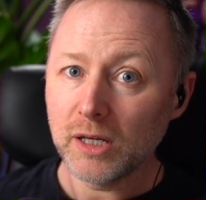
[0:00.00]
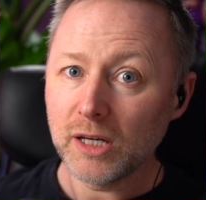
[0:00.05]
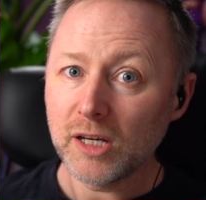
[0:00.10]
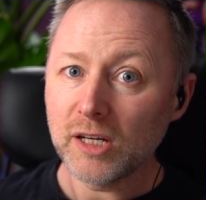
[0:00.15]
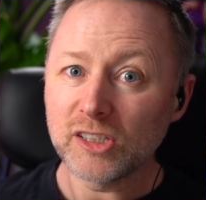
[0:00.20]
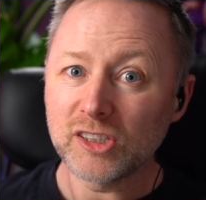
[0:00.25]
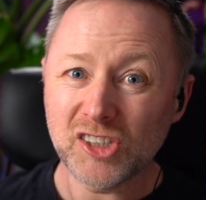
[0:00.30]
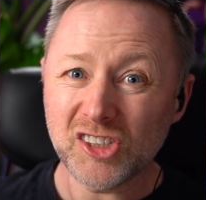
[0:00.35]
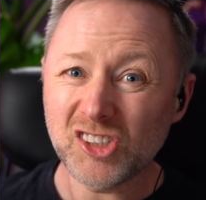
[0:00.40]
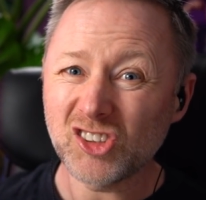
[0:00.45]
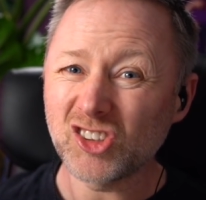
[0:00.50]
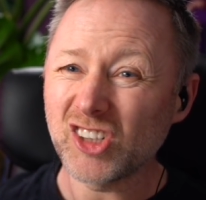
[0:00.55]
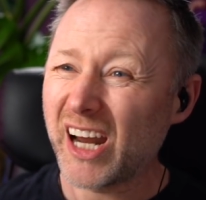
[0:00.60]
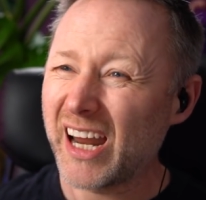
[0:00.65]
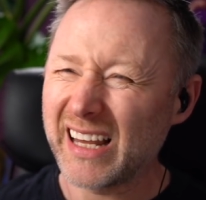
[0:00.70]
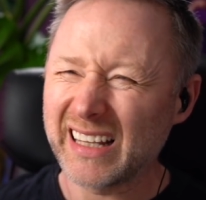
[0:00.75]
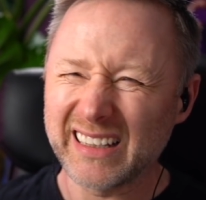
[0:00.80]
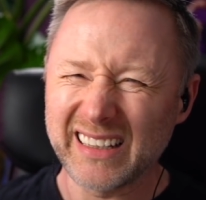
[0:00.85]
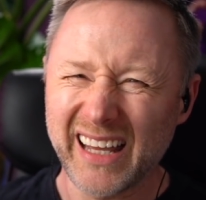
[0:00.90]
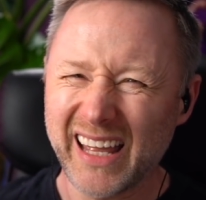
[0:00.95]
just trying
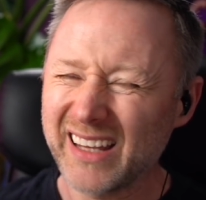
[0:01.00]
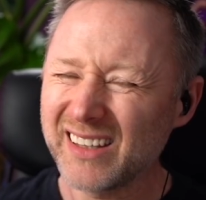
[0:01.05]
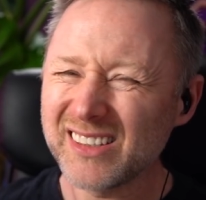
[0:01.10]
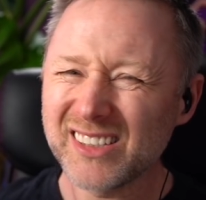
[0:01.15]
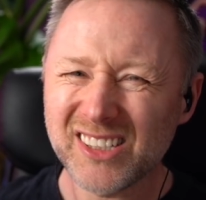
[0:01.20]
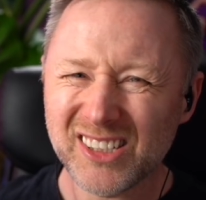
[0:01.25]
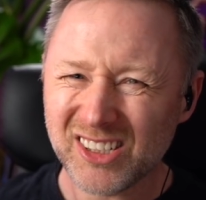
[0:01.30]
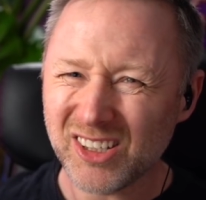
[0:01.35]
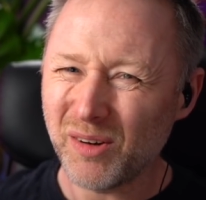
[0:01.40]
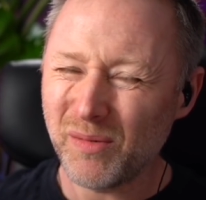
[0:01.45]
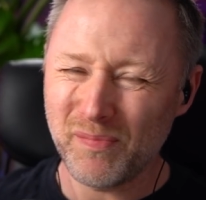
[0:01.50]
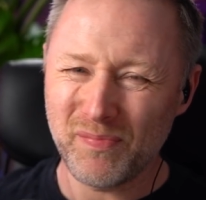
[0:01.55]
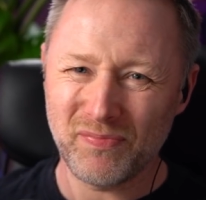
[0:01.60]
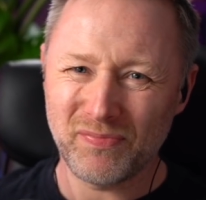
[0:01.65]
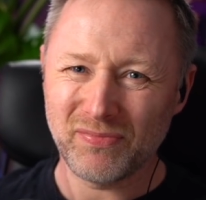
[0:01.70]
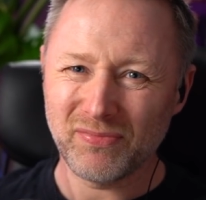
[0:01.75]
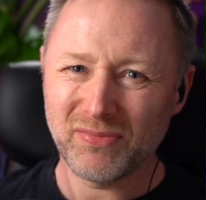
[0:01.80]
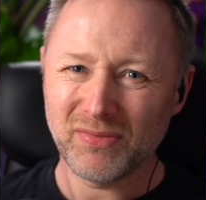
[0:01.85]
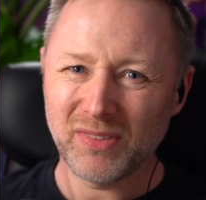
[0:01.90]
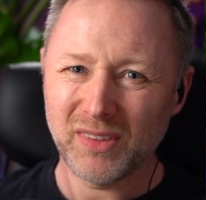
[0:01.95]
to learn something,
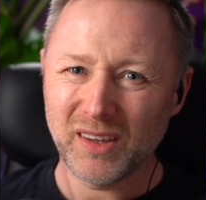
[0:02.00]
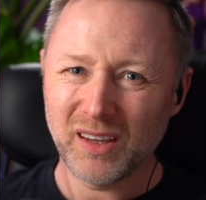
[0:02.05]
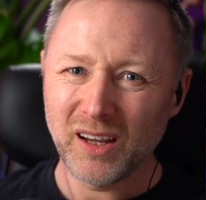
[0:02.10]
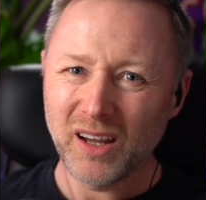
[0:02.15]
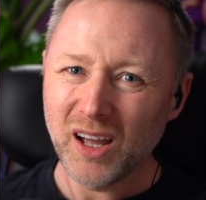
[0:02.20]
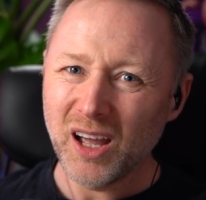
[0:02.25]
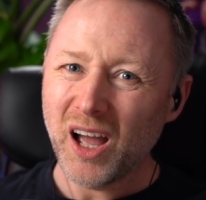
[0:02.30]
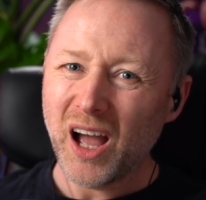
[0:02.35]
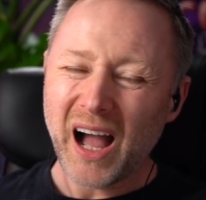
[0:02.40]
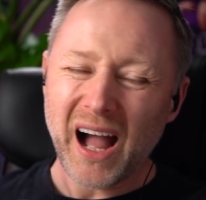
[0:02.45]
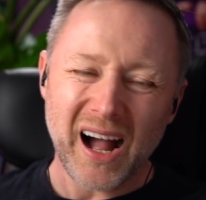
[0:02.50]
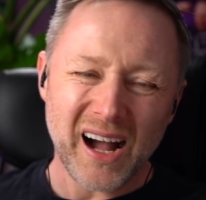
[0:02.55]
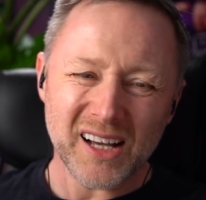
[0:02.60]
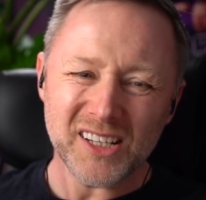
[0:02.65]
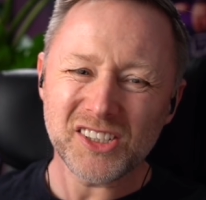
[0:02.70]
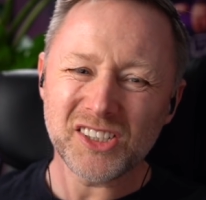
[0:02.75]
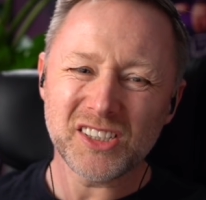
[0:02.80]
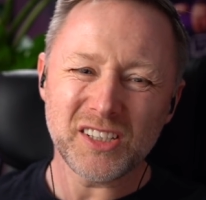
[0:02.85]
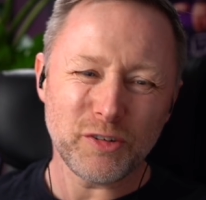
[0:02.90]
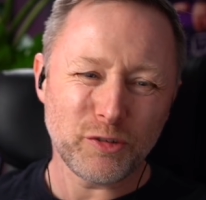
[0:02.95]

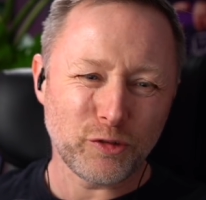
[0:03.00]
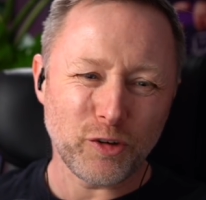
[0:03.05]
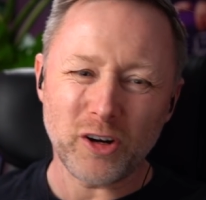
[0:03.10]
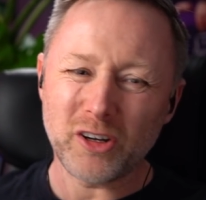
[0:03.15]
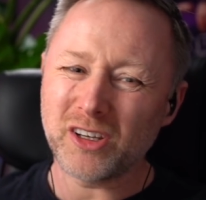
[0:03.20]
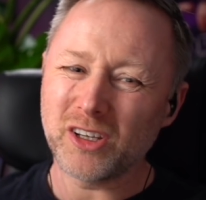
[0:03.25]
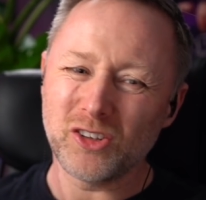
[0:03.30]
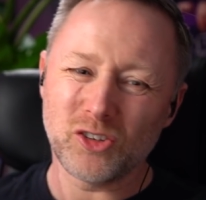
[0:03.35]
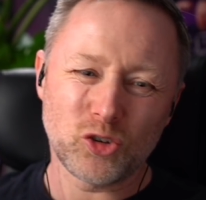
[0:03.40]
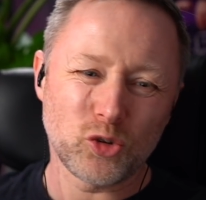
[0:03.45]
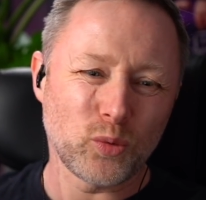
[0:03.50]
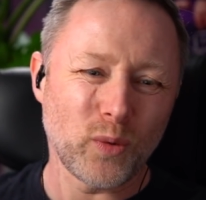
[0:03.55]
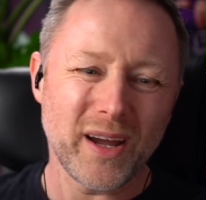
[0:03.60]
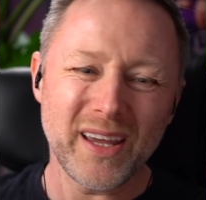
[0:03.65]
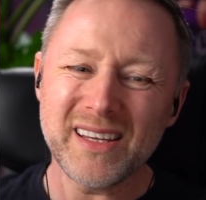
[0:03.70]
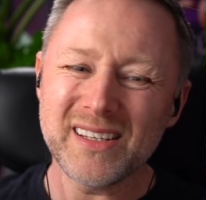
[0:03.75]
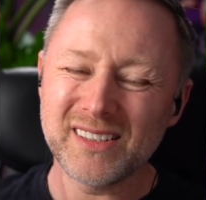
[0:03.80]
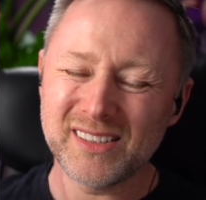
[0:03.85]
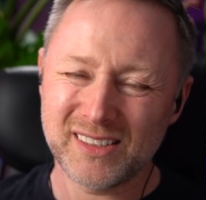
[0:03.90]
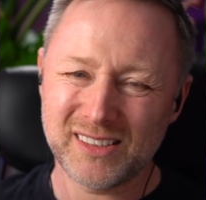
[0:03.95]
asked you fucking
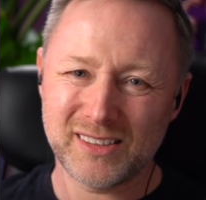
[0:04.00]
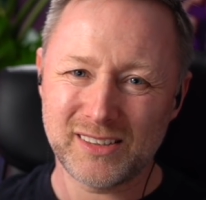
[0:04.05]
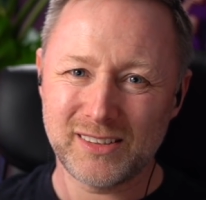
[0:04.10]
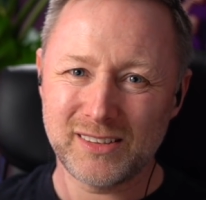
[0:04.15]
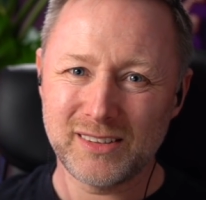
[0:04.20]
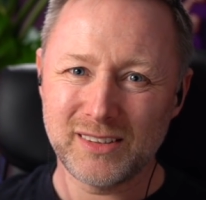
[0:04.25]
twice.